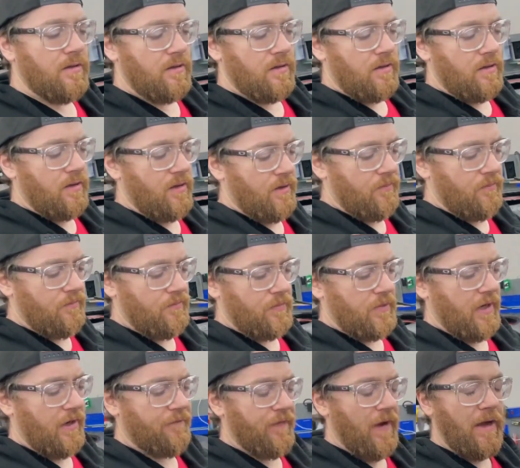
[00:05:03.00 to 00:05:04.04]

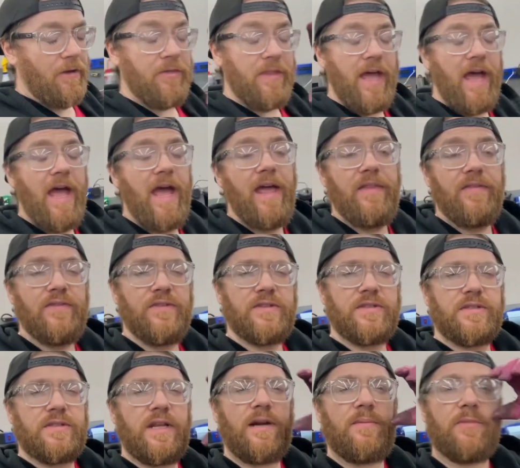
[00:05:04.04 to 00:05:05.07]
I found the
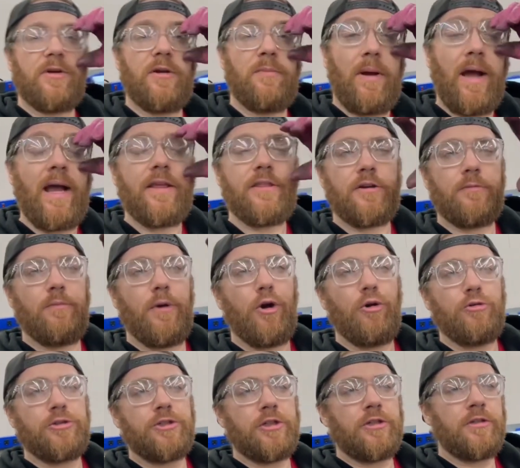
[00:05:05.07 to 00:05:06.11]
ends that I'm going to buy. They're
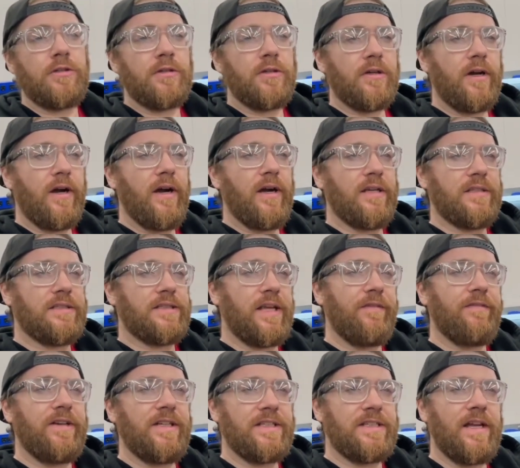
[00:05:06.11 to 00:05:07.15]
Mosier
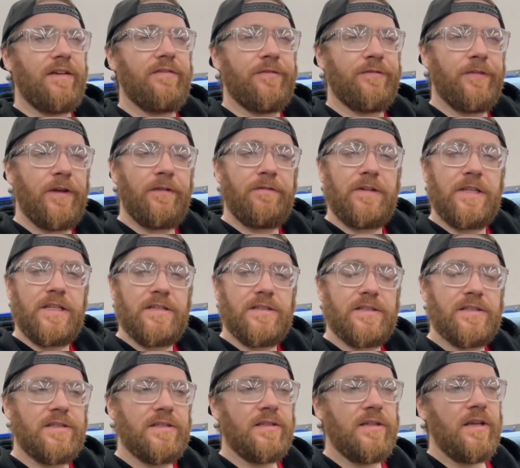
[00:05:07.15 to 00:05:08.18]

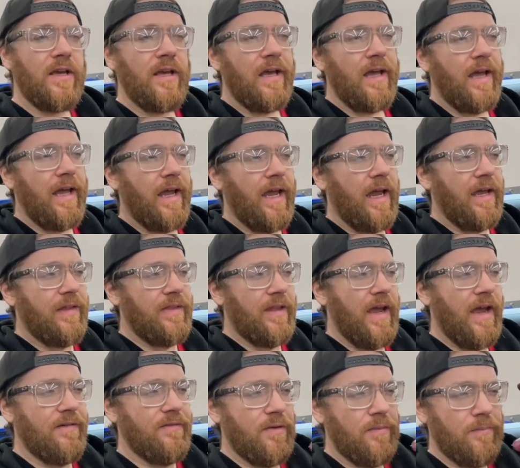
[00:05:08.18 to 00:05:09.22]
7750s, and they
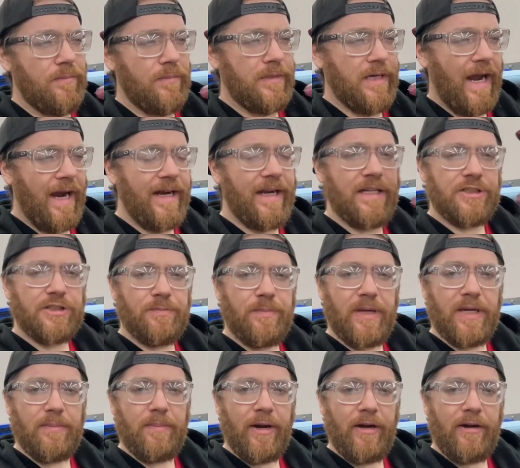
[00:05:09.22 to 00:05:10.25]
have a 9-inch
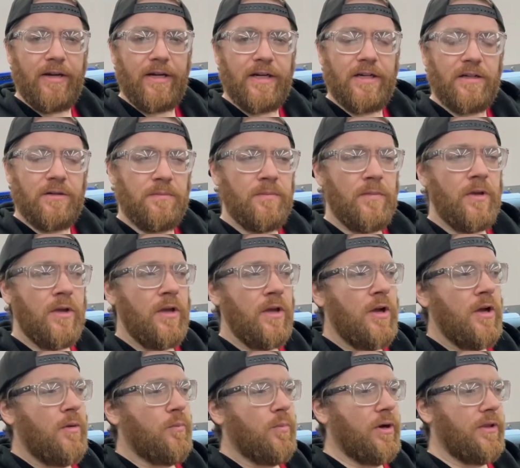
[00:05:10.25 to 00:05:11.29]
big bearing in them,
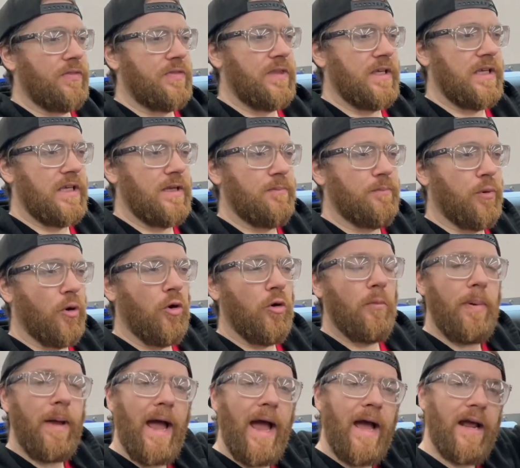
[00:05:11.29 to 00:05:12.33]
but the bolt
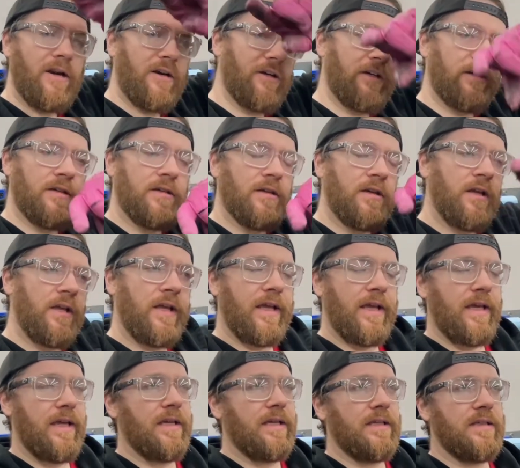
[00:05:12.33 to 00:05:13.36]
pattern
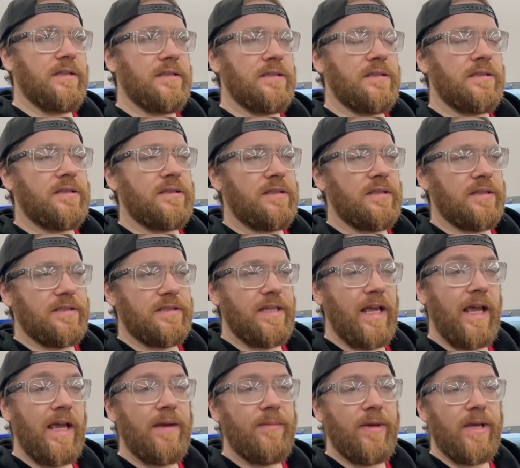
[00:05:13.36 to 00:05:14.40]
is the
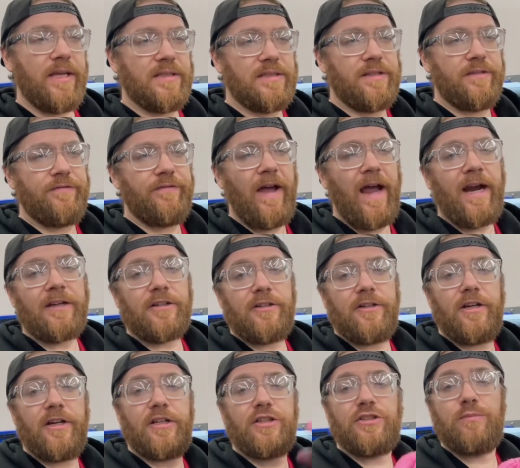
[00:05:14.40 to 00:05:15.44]
same as the
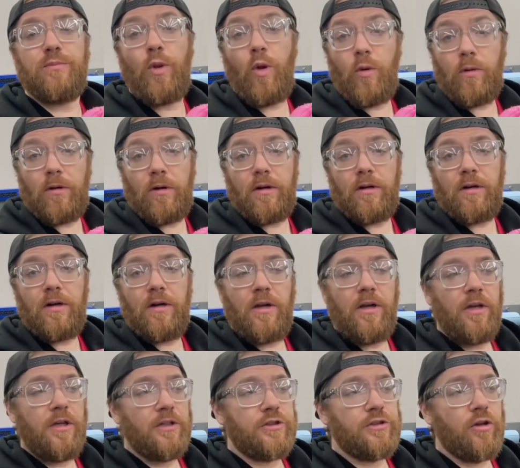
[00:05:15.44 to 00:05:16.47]
factory Explorer.
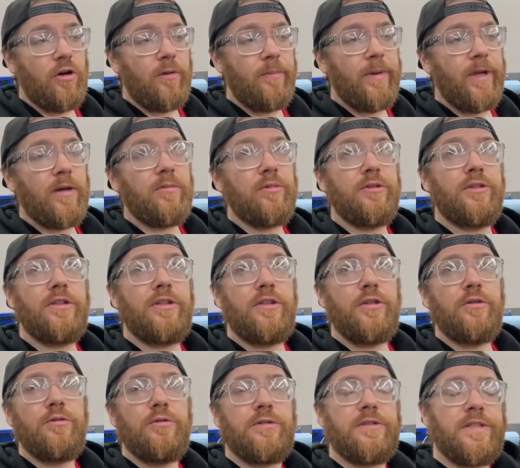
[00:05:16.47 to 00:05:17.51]
So I'll be able to
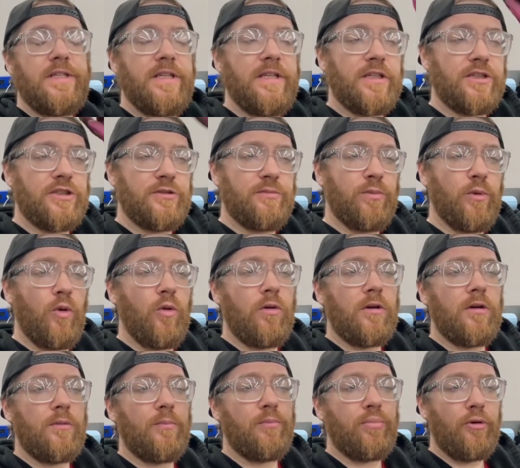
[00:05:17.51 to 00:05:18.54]
use the
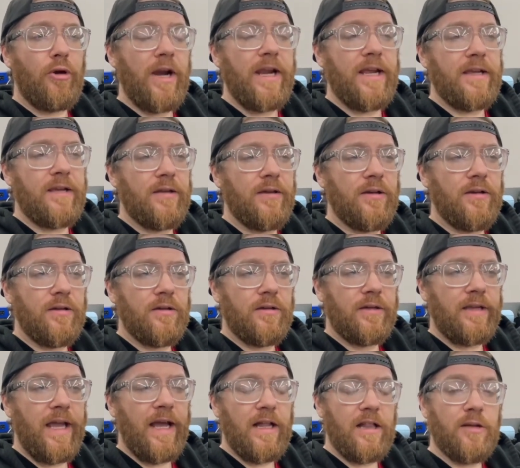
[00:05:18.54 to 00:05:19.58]
Explorer brake
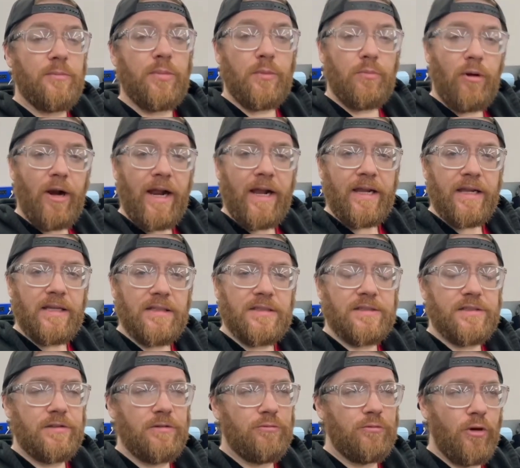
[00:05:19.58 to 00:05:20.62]
caliper
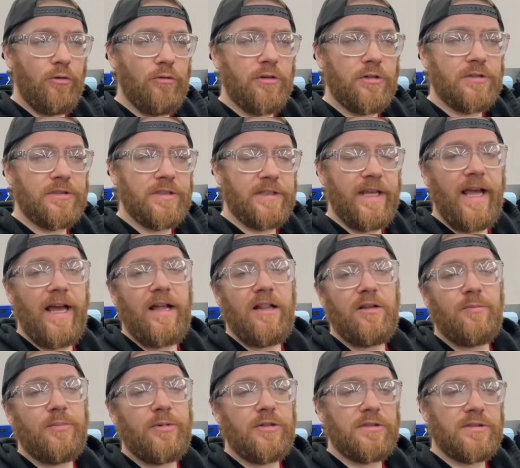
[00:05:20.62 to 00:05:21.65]
brackets, rotors and
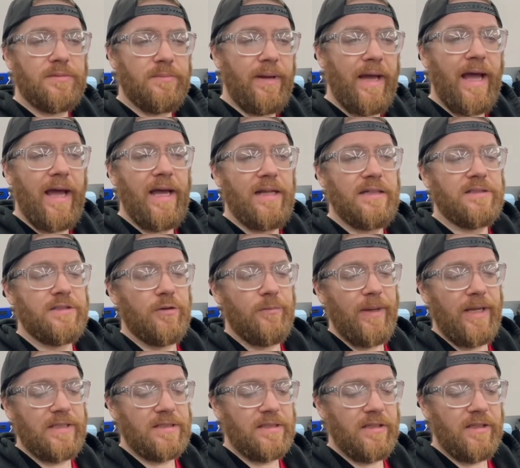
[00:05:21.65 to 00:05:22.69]
calipers and pads. So
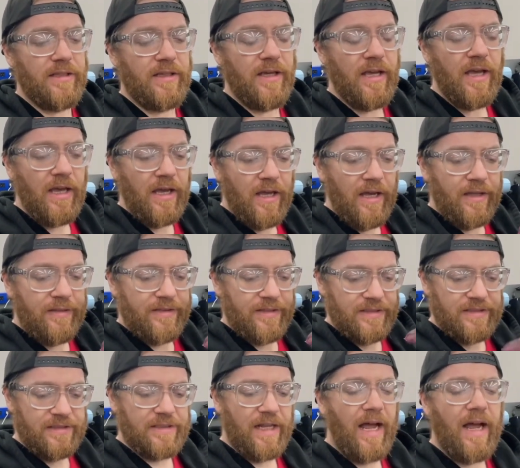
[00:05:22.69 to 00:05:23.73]
basically the
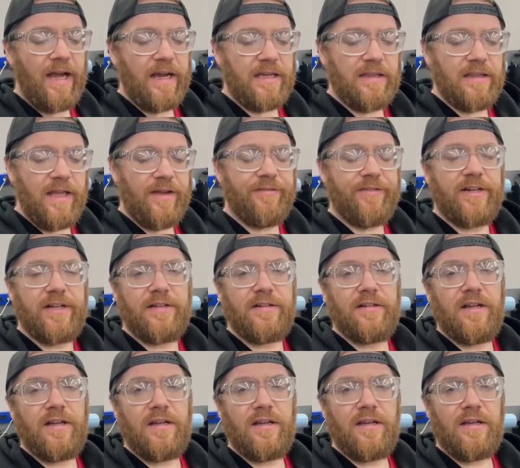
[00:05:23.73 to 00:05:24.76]
stock
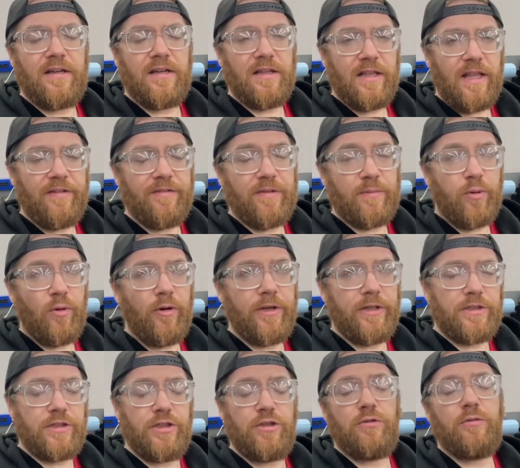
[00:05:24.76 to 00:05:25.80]

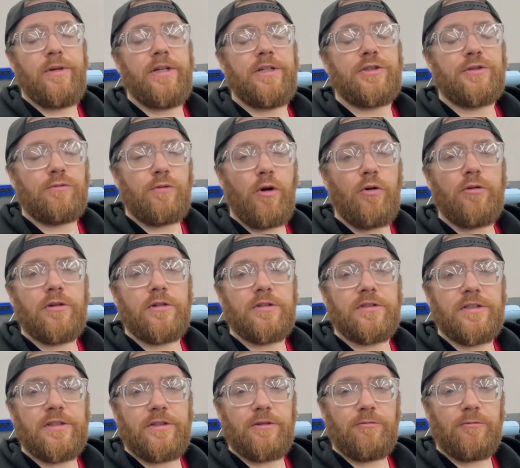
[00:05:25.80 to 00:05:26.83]
11.2 inch rotors
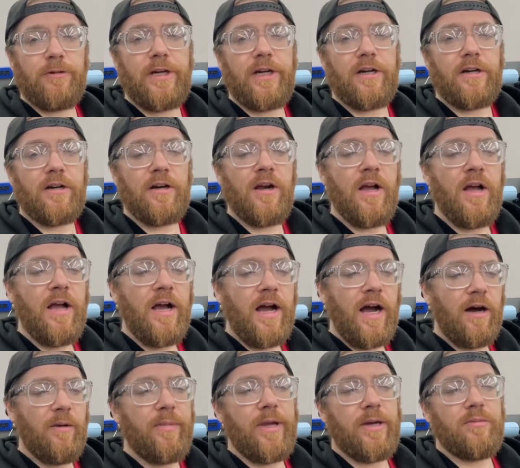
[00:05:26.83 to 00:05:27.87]
in the rear,
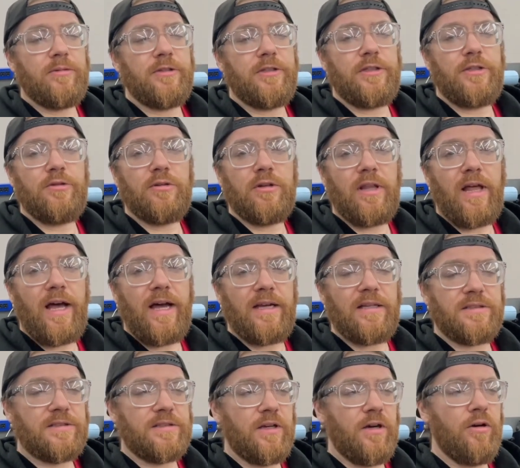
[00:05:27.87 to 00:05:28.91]
I'll be able to utilize.
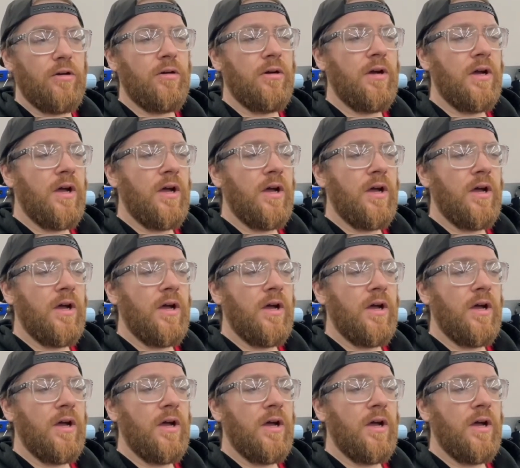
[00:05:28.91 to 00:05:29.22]
So